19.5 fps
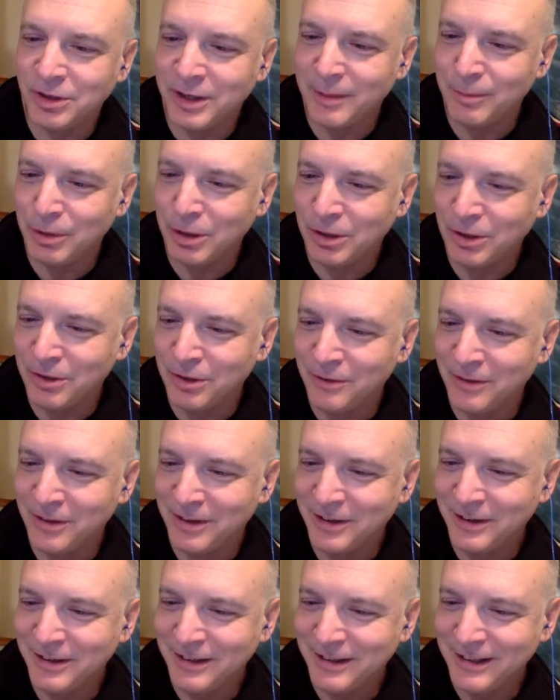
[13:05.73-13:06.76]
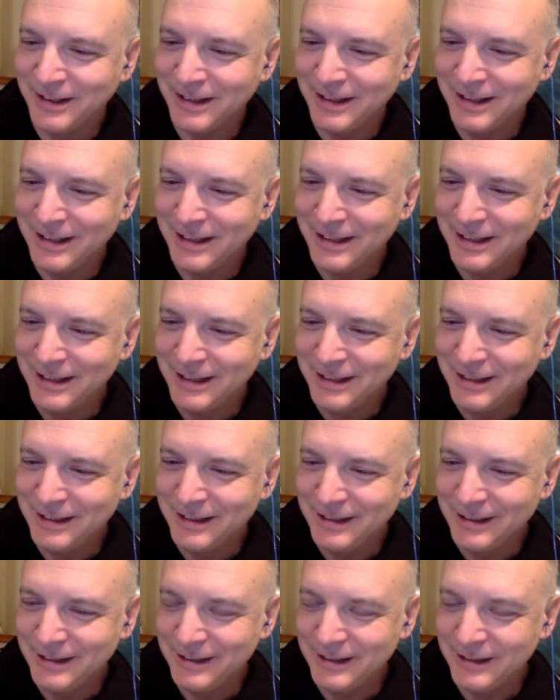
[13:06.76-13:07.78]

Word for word: You keep looking. I'm watching. Yeah, I mean,